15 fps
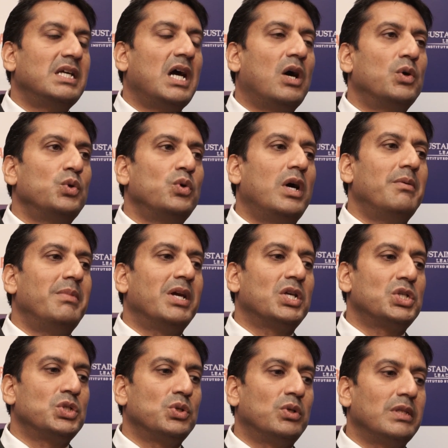How do I make
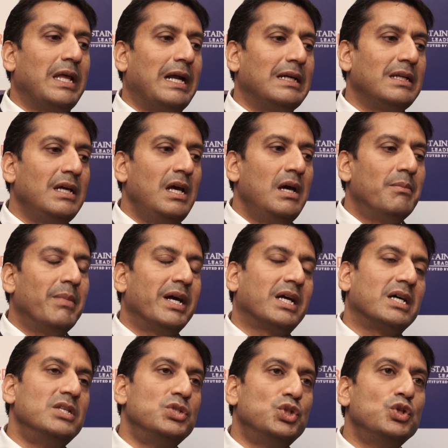sure that my
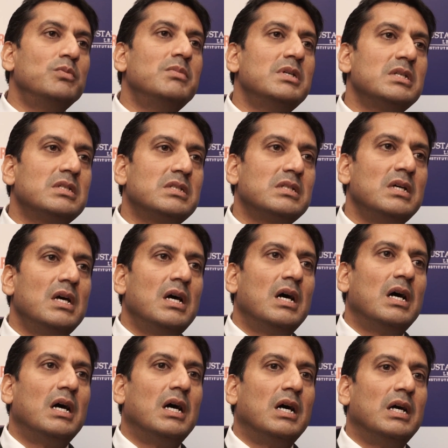consumers
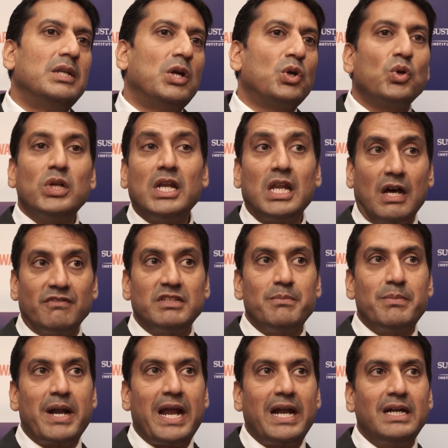not only love the
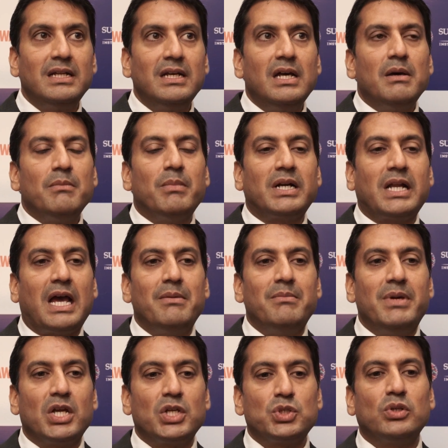brand, but I
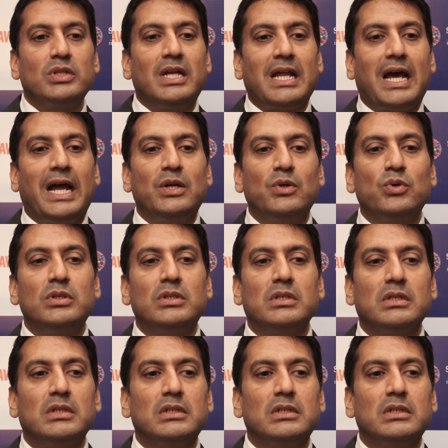make sure that I don't